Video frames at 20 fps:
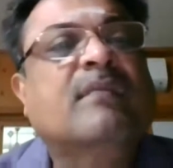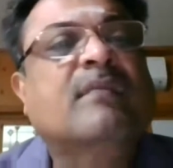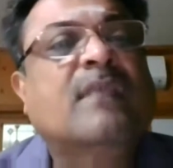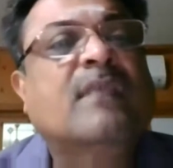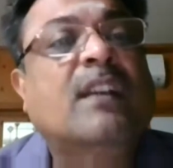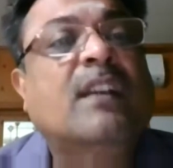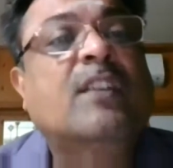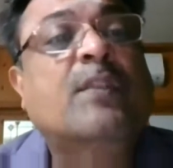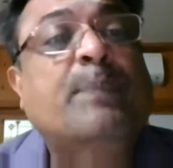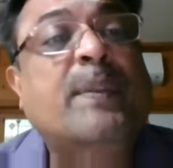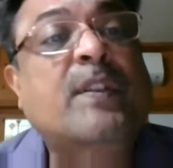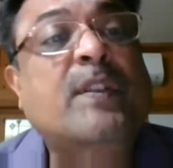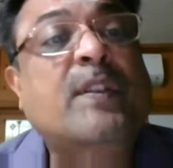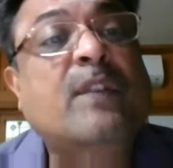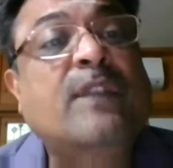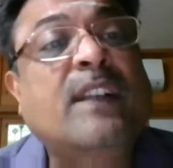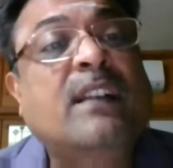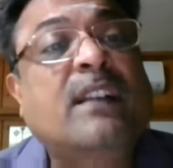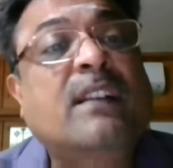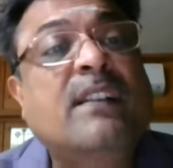It
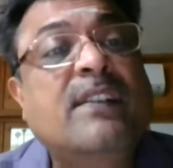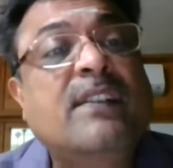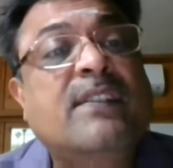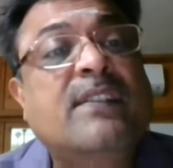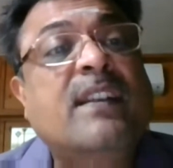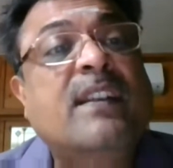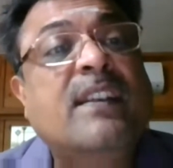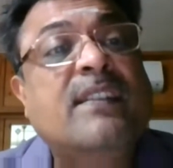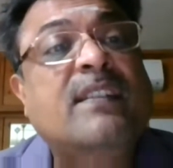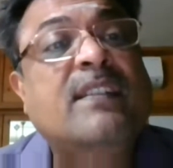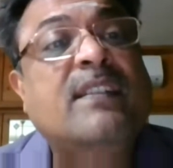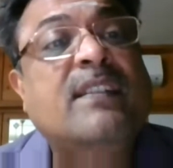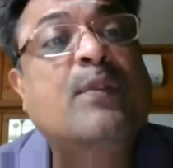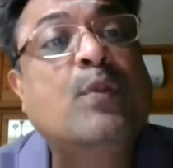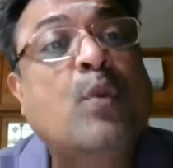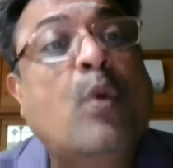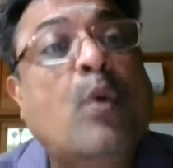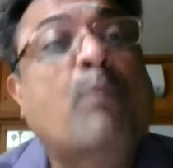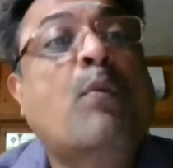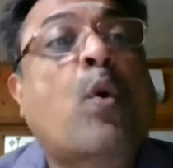specifically says and
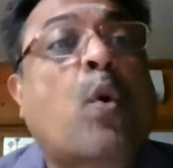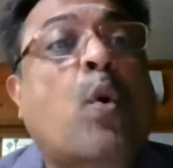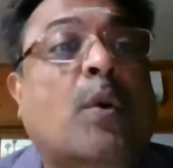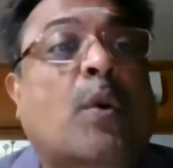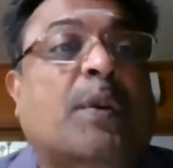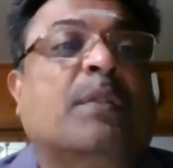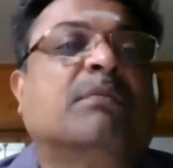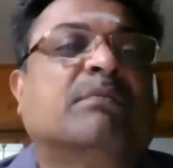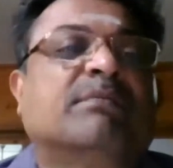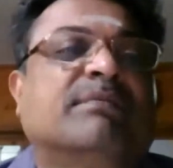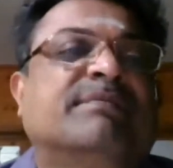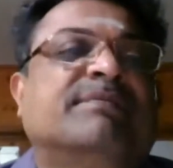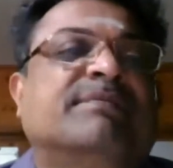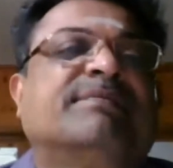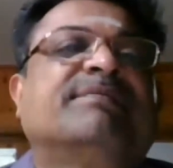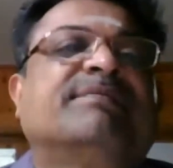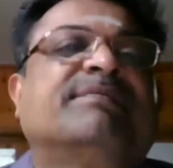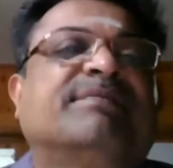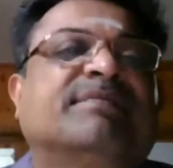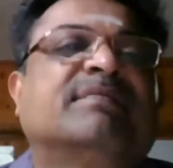no more.
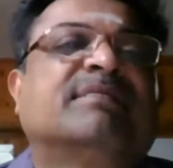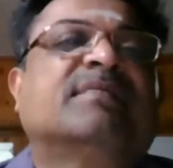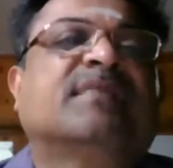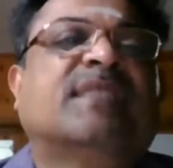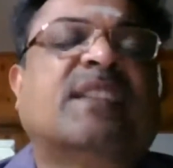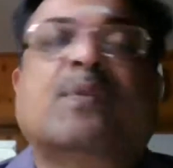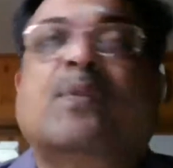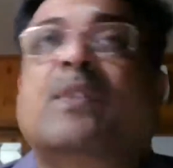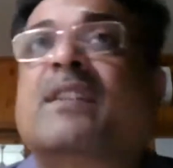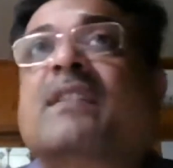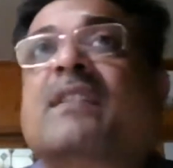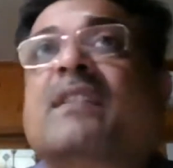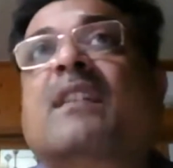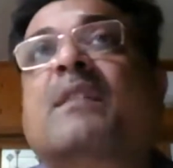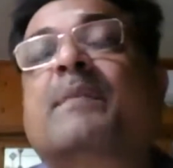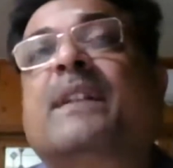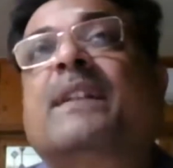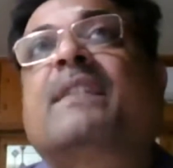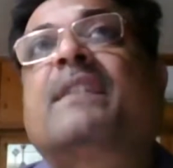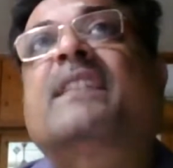That's what the
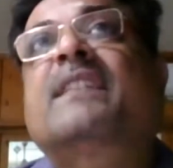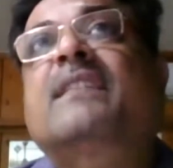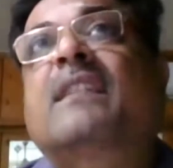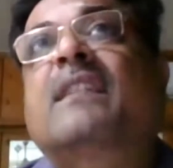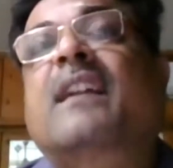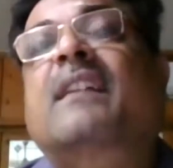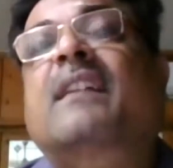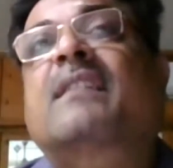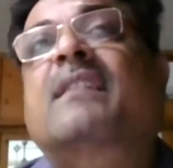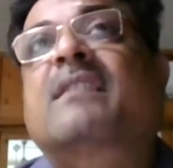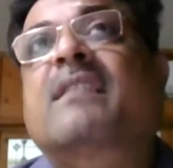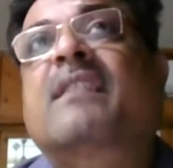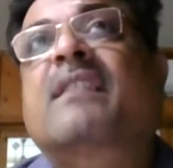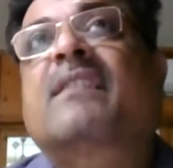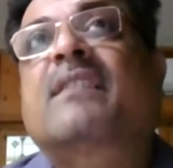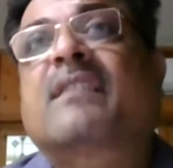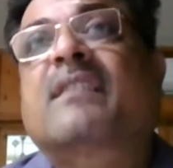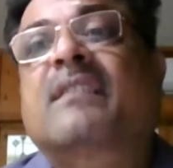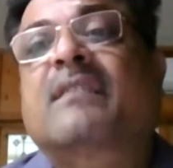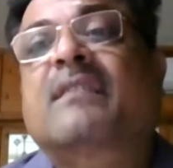Arbitration Act says.